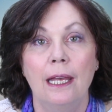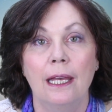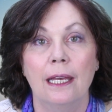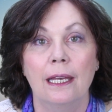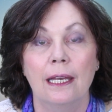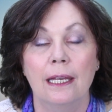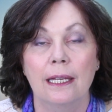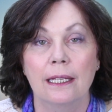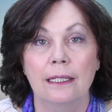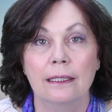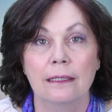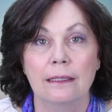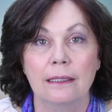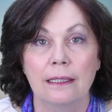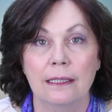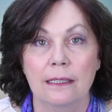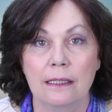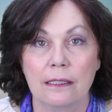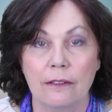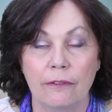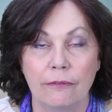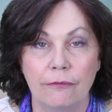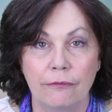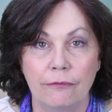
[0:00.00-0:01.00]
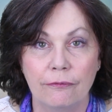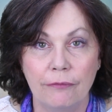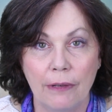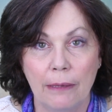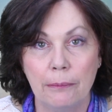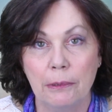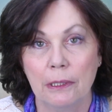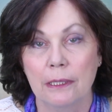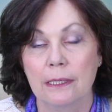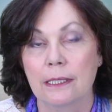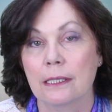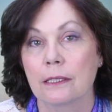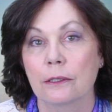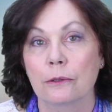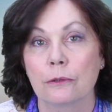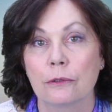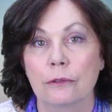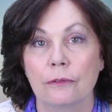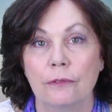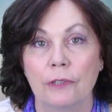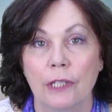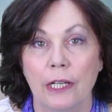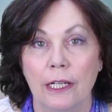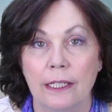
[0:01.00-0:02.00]
And it's a fabulous little
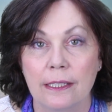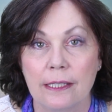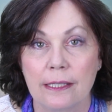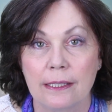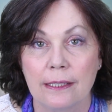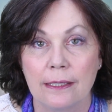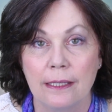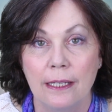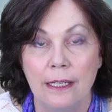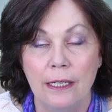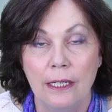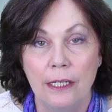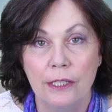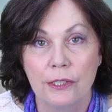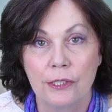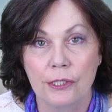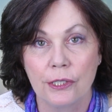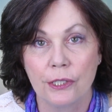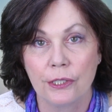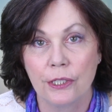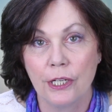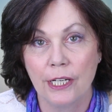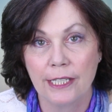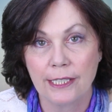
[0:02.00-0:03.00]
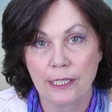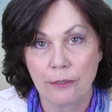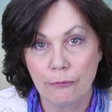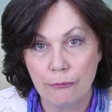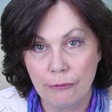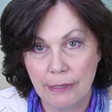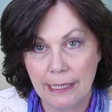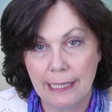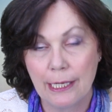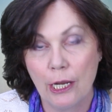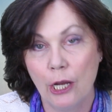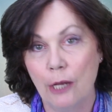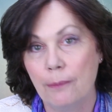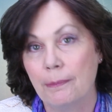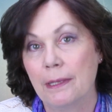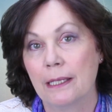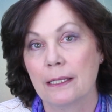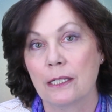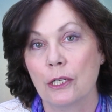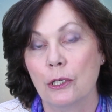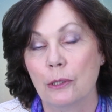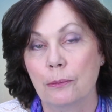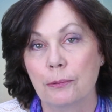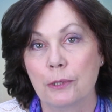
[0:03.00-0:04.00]
device. So guys, I really hope
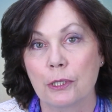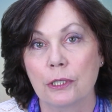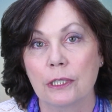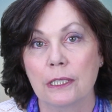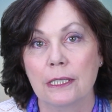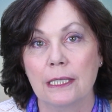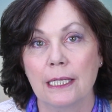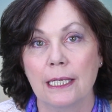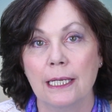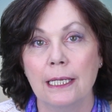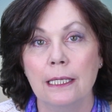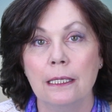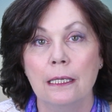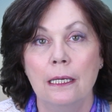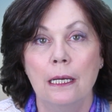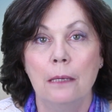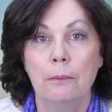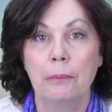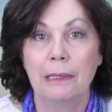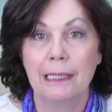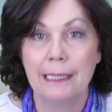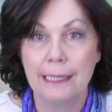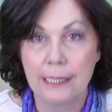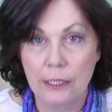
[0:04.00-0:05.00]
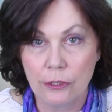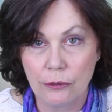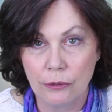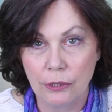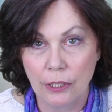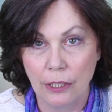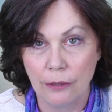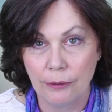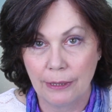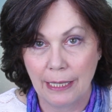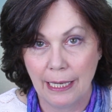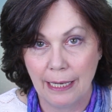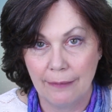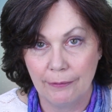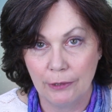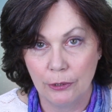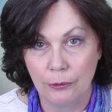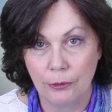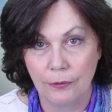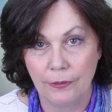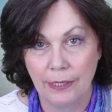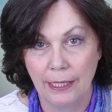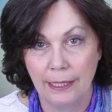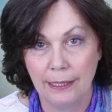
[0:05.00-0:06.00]
that's helped you today. Please do go and have a
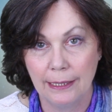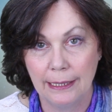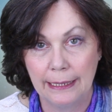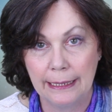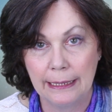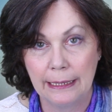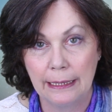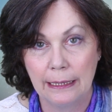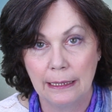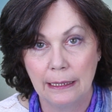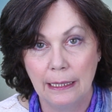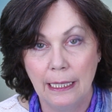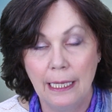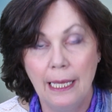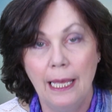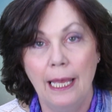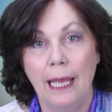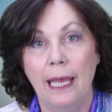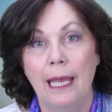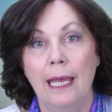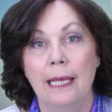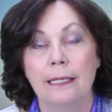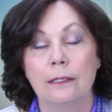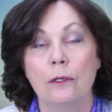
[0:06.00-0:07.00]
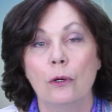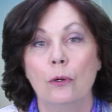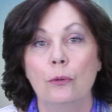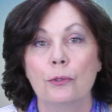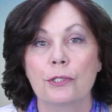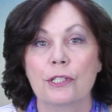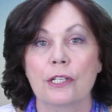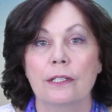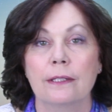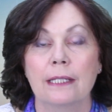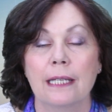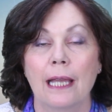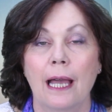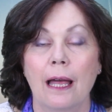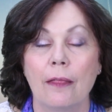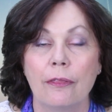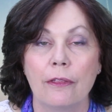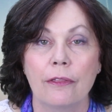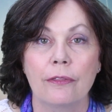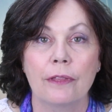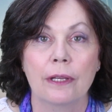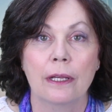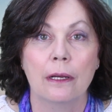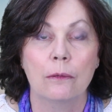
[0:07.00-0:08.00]
look at that link. And also the
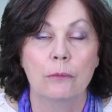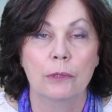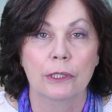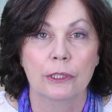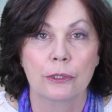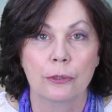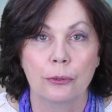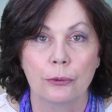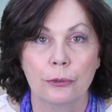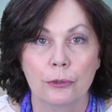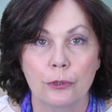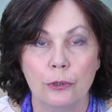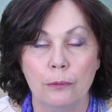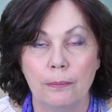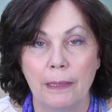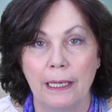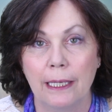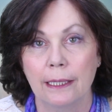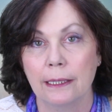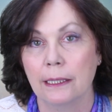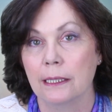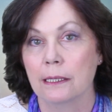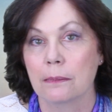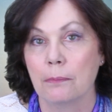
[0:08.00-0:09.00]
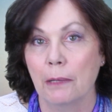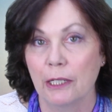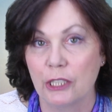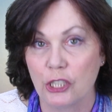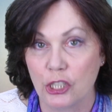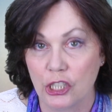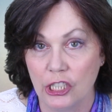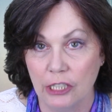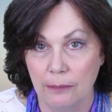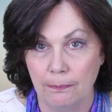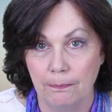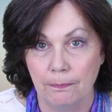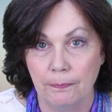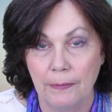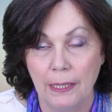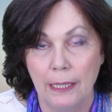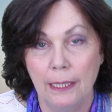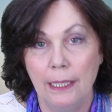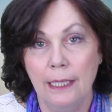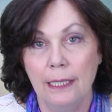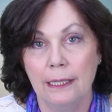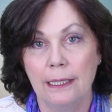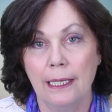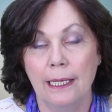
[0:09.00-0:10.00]
other thing I want to talk to you about is my gym.
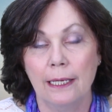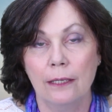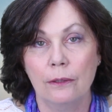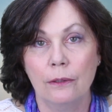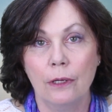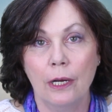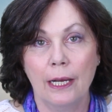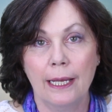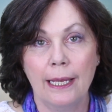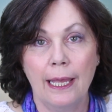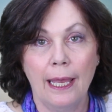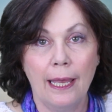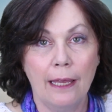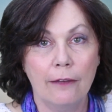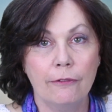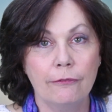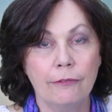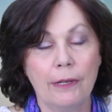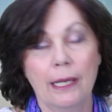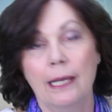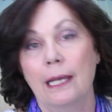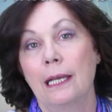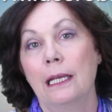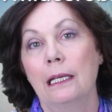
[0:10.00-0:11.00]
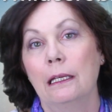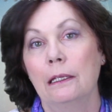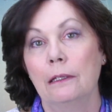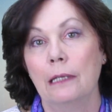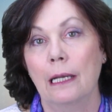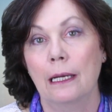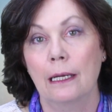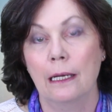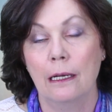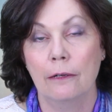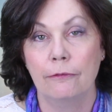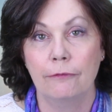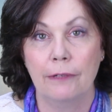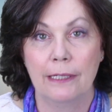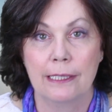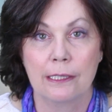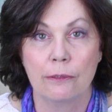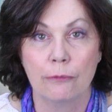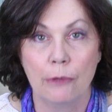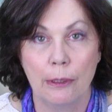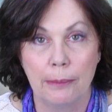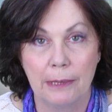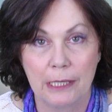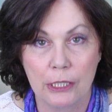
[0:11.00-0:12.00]
Now, I have a
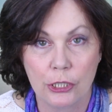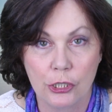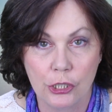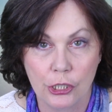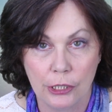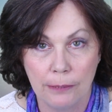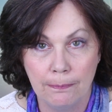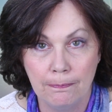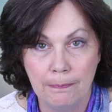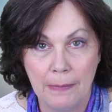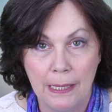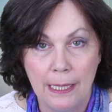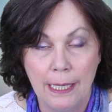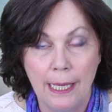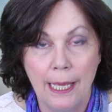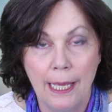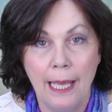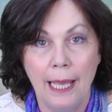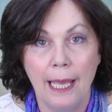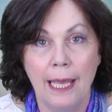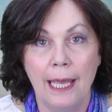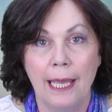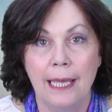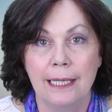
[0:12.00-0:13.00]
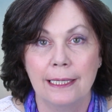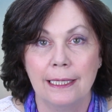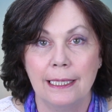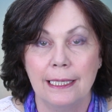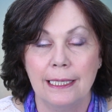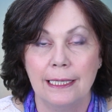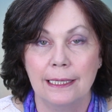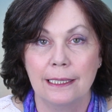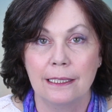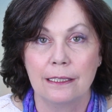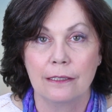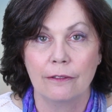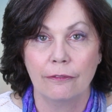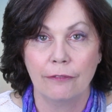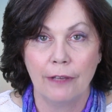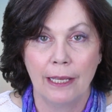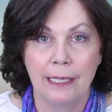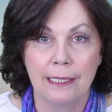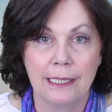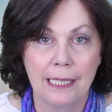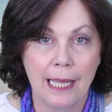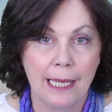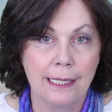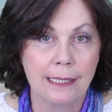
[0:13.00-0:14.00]
Facerobics gym, and it is a
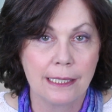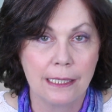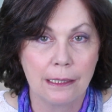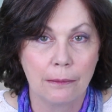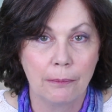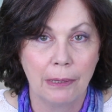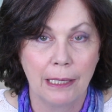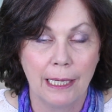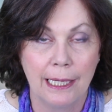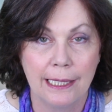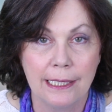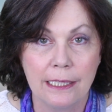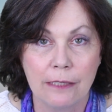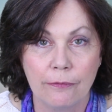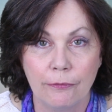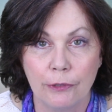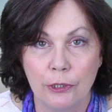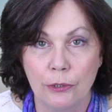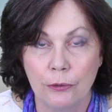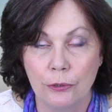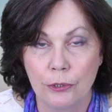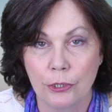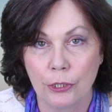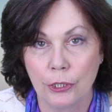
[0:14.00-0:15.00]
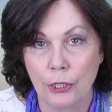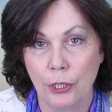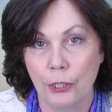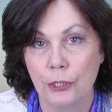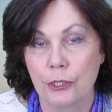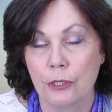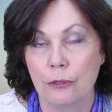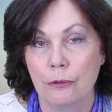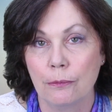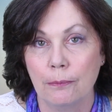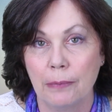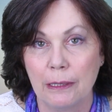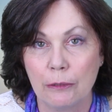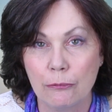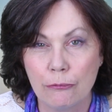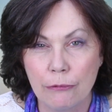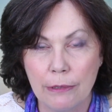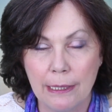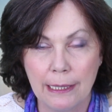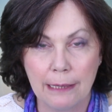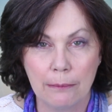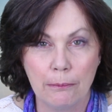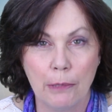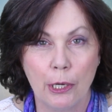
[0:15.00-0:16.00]
fantastic place for you to go to and be
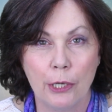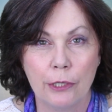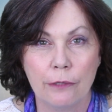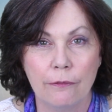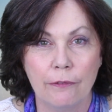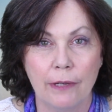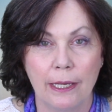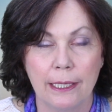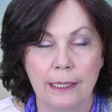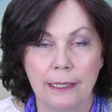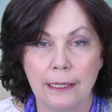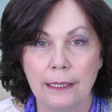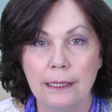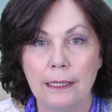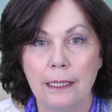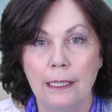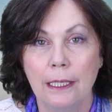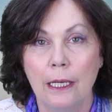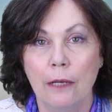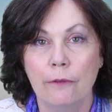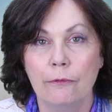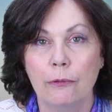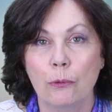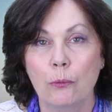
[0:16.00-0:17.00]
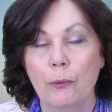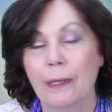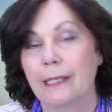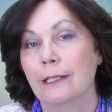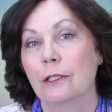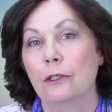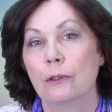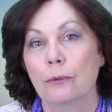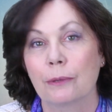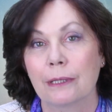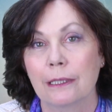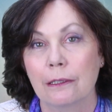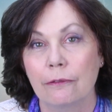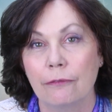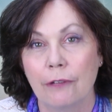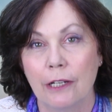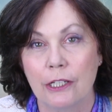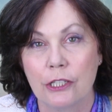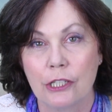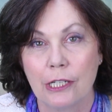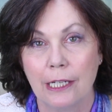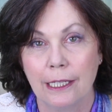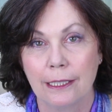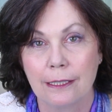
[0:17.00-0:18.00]
really motivated for when you're doing your
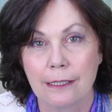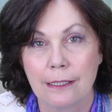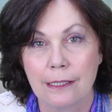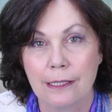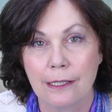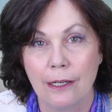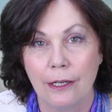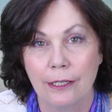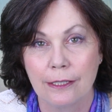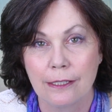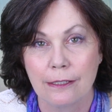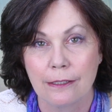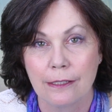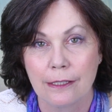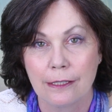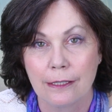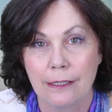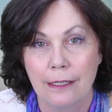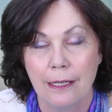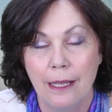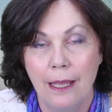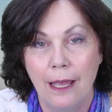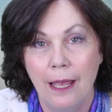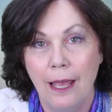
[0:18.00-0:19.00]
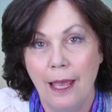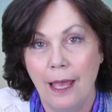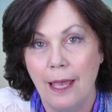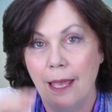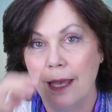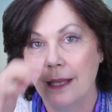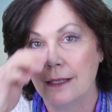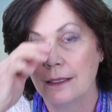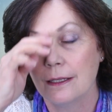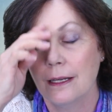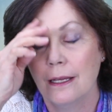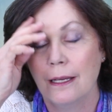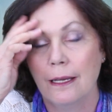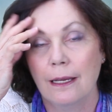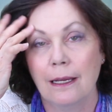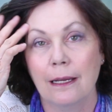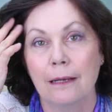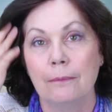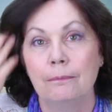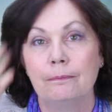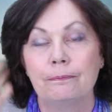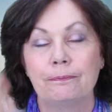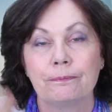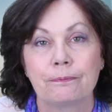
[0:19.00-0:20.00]
facial exercises. And,
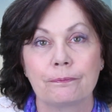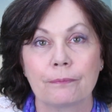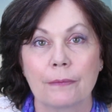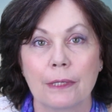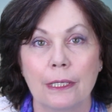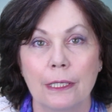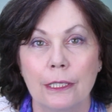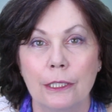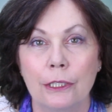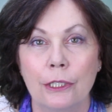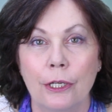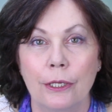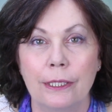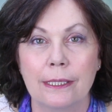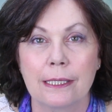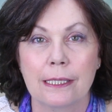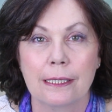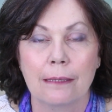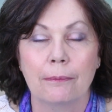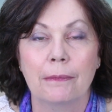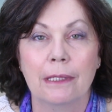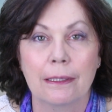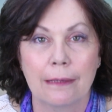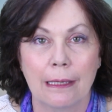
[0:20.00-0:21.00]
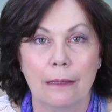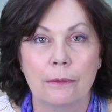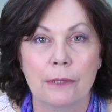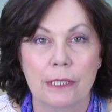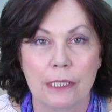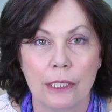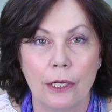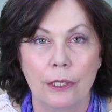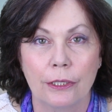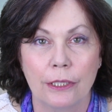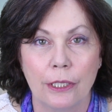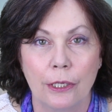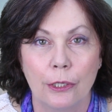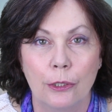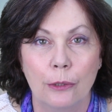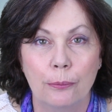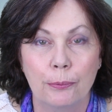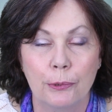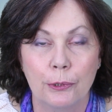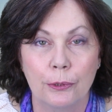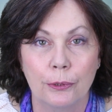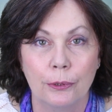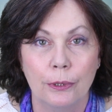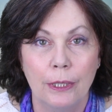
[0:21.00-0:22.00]
you know, it's something that is going to
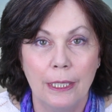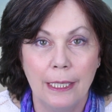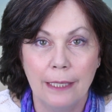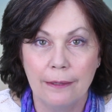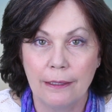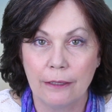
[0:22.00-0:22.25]
help you.